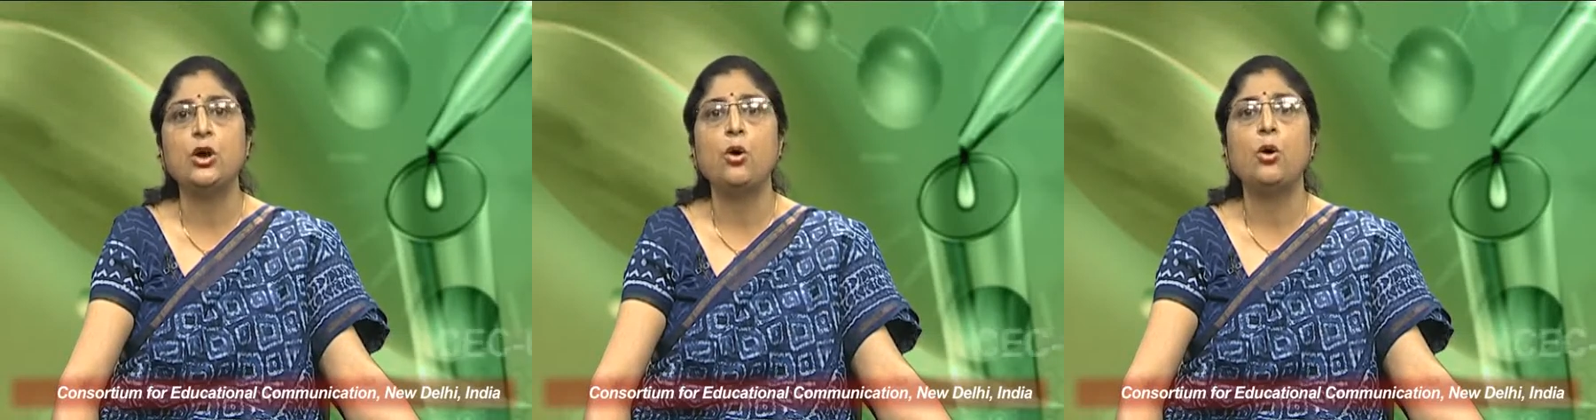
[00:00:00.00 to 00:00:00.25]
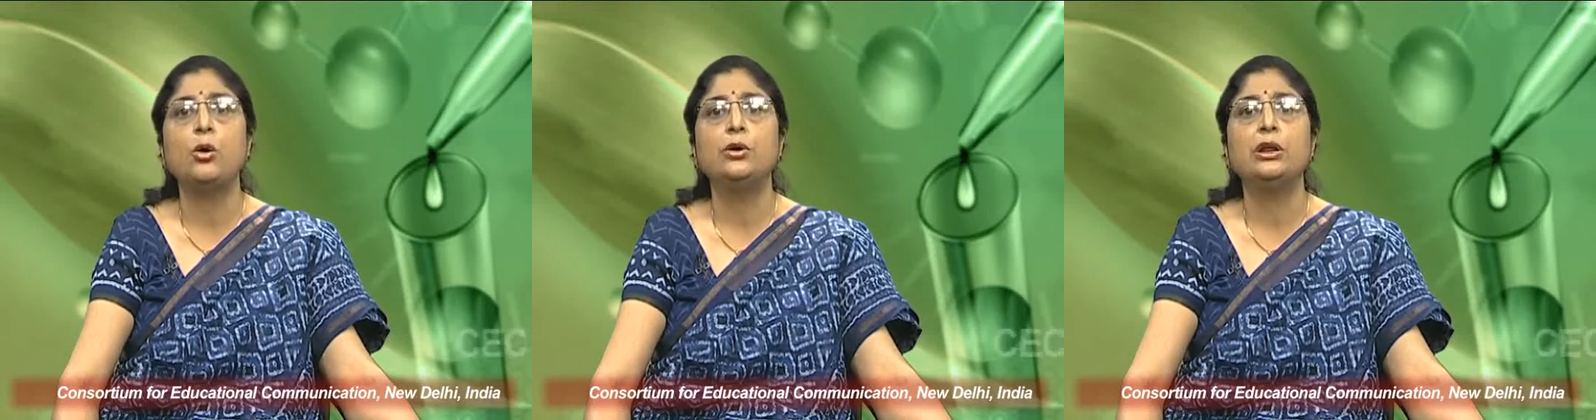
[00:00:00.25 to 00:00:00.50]

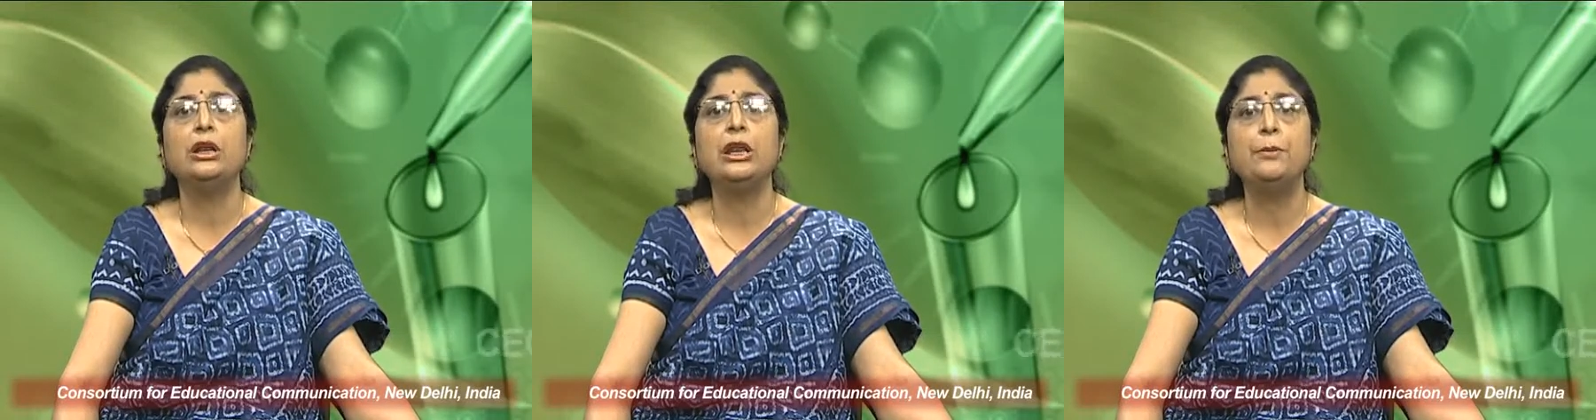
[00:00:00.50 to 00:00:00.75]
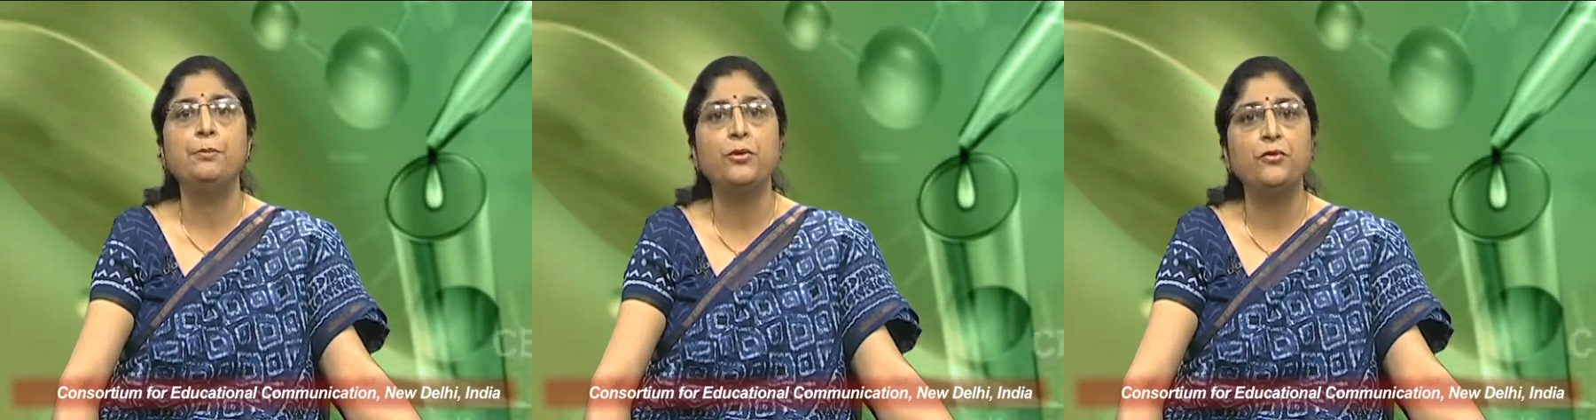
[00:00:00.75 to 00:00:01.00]
or
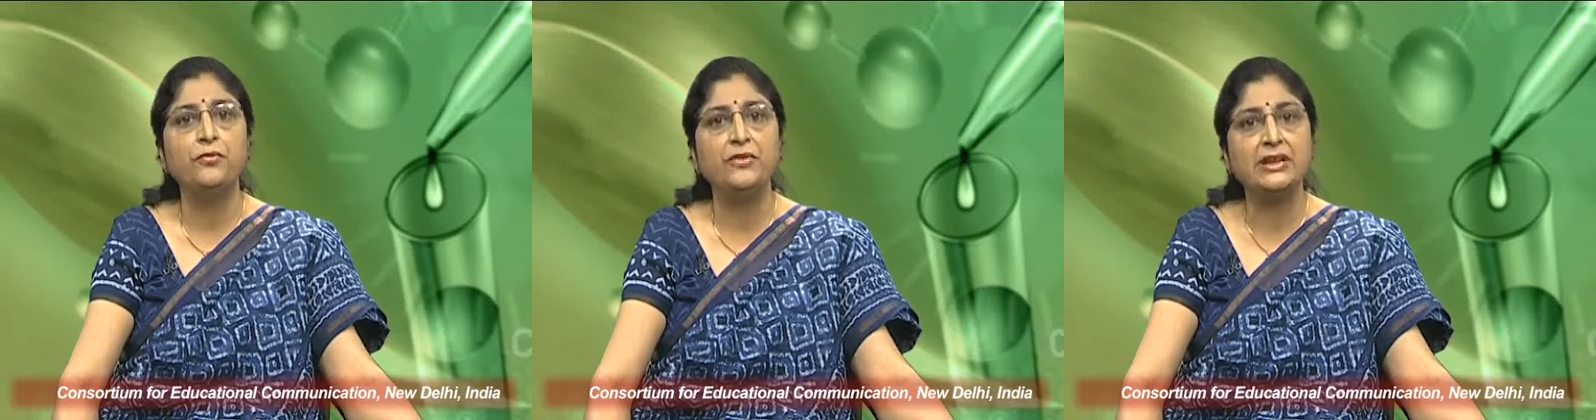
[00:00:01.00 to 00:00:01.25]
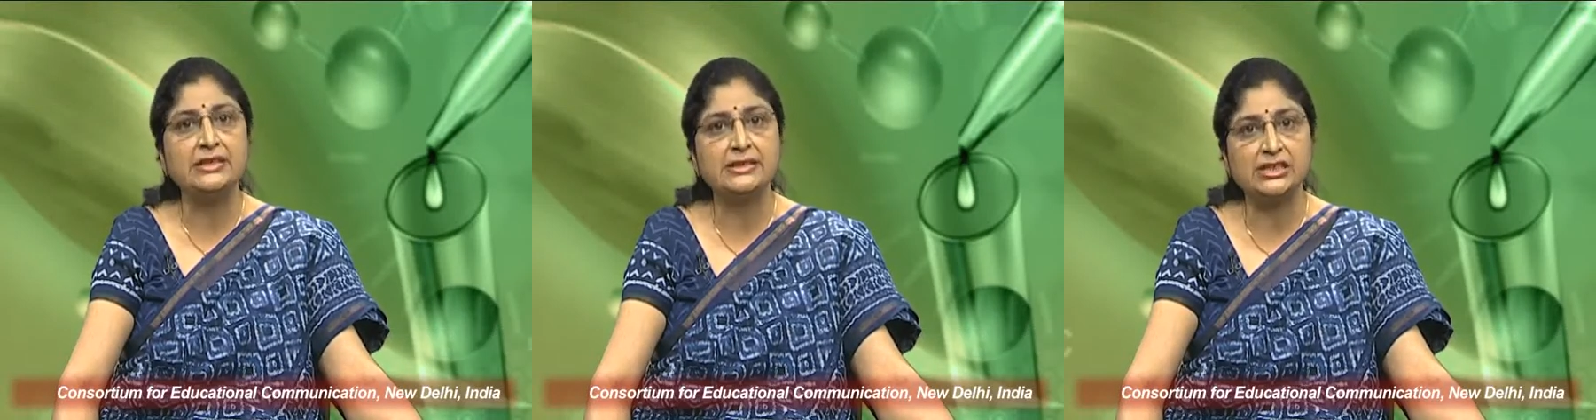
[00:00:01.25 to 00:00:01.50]

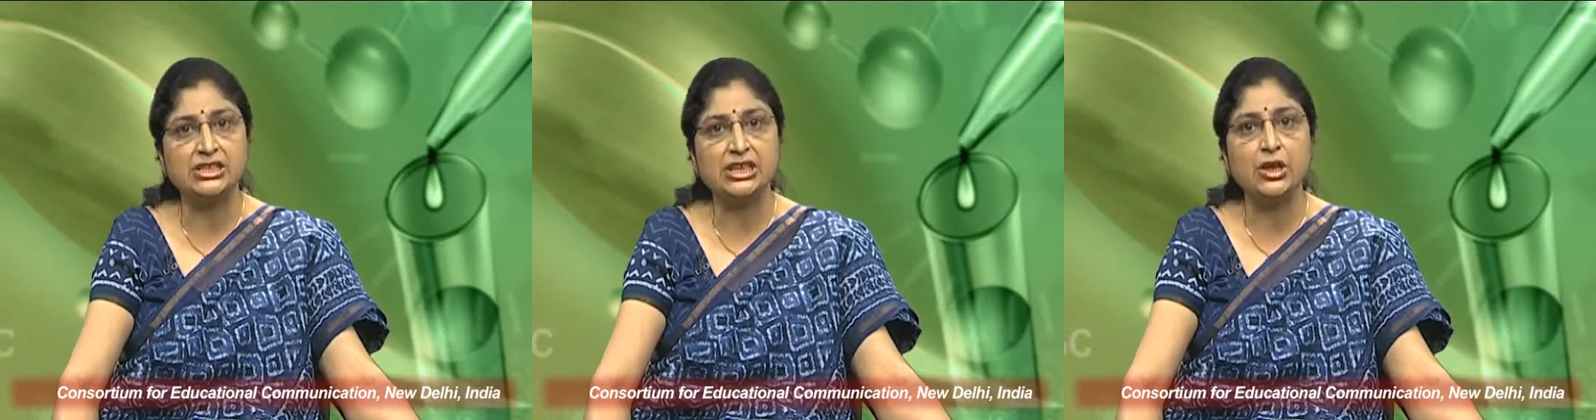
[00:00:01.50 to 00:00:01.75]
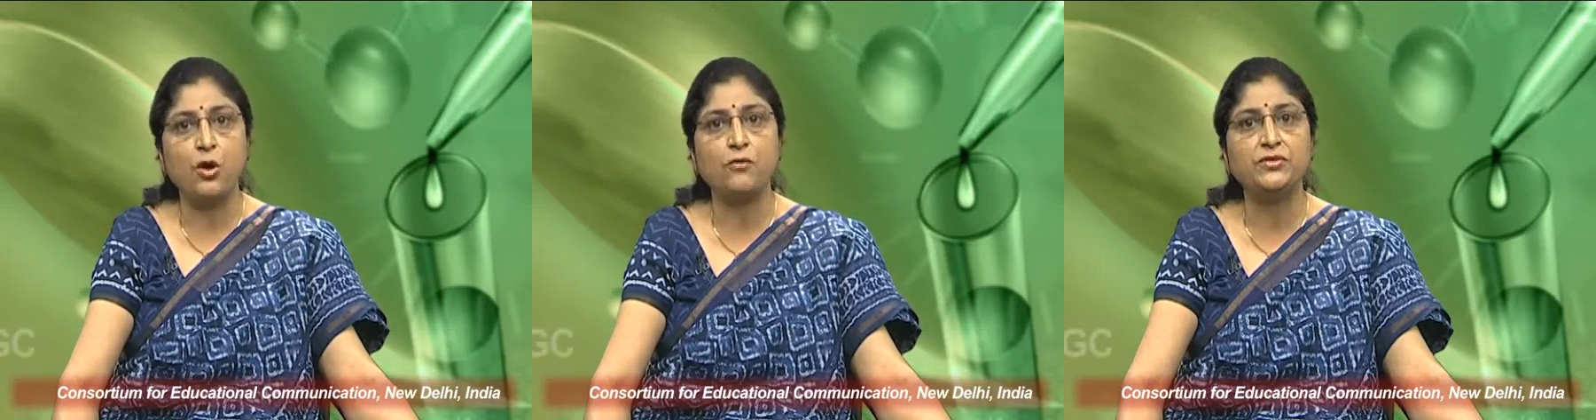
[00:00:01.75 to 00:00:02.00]

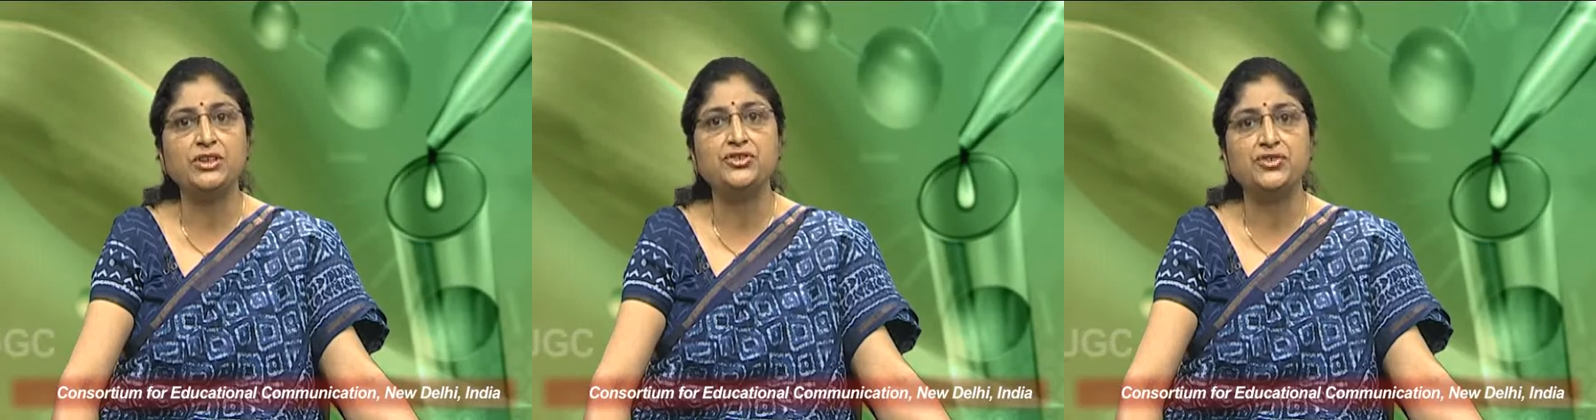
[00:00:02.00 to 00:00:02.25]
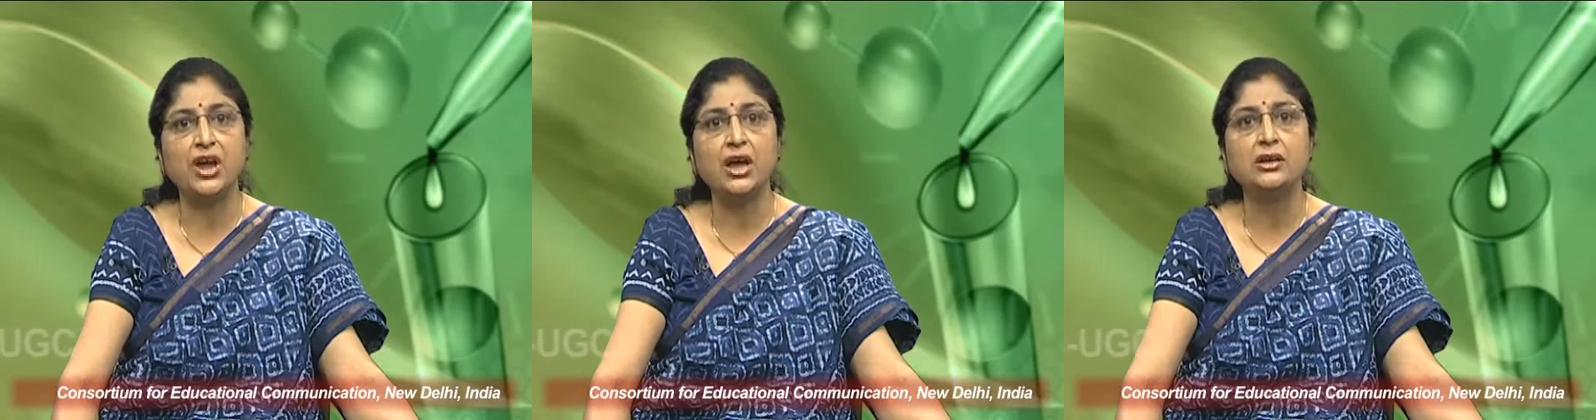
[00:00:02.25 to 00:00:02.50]
lipophilicity of the
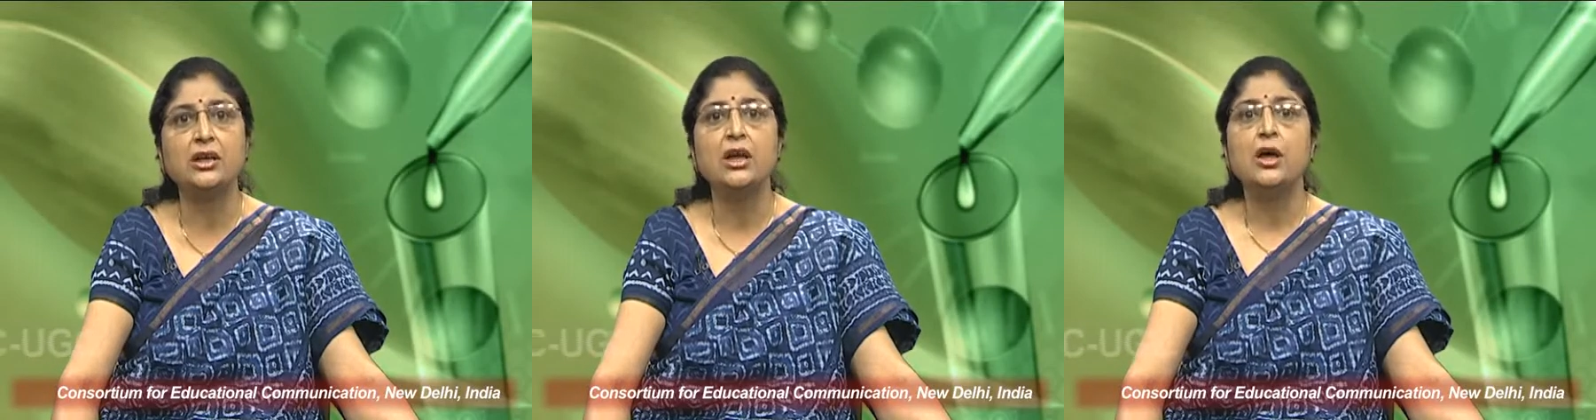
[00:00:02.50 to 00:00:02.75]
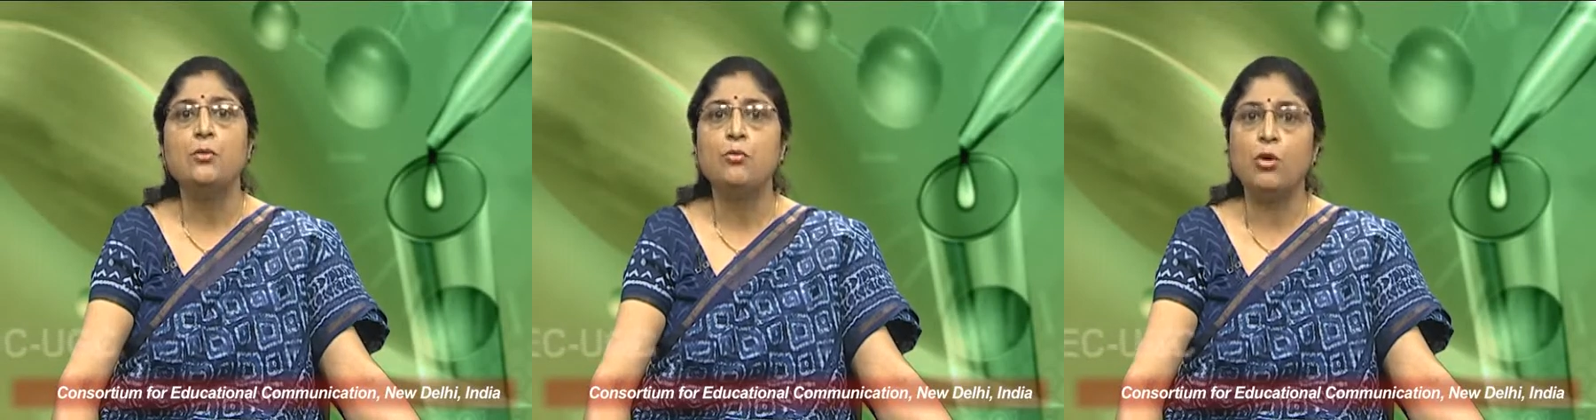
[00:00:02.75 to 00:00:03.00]
drug
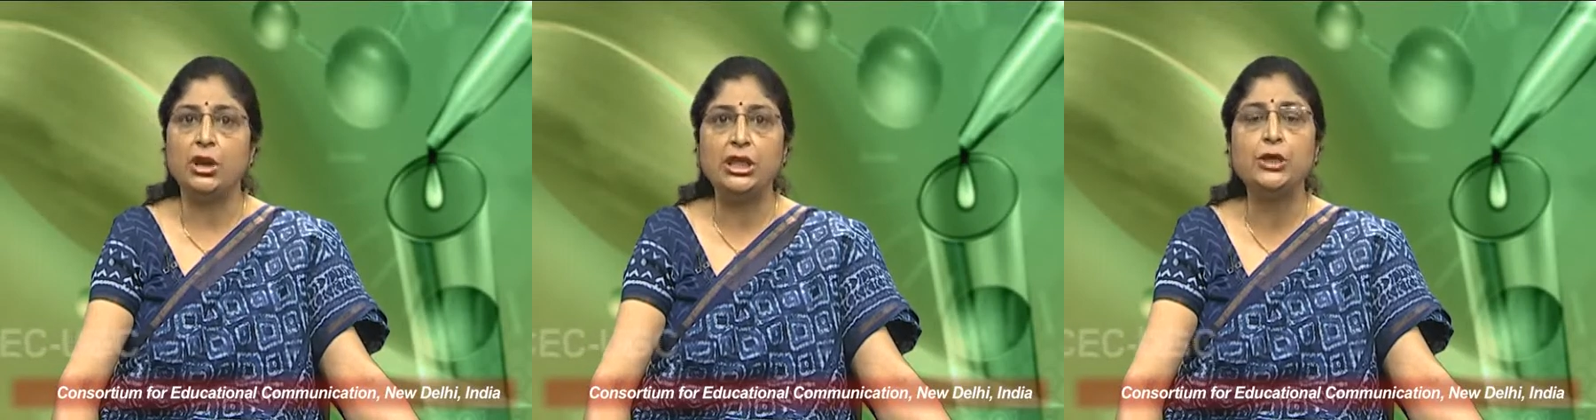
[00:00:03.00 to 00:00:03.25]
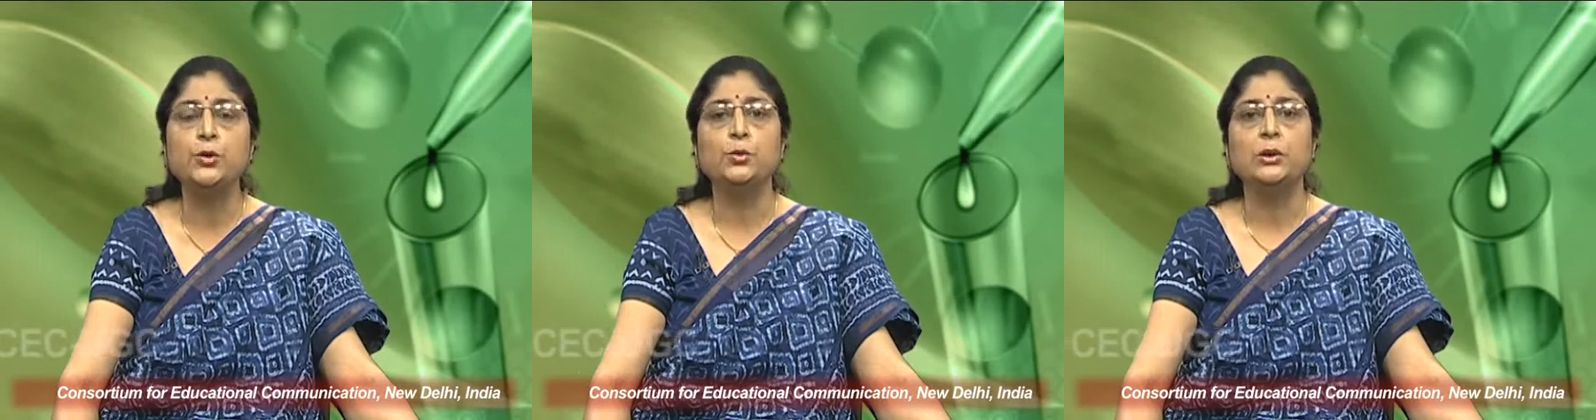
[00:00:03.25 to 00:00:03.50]
molecule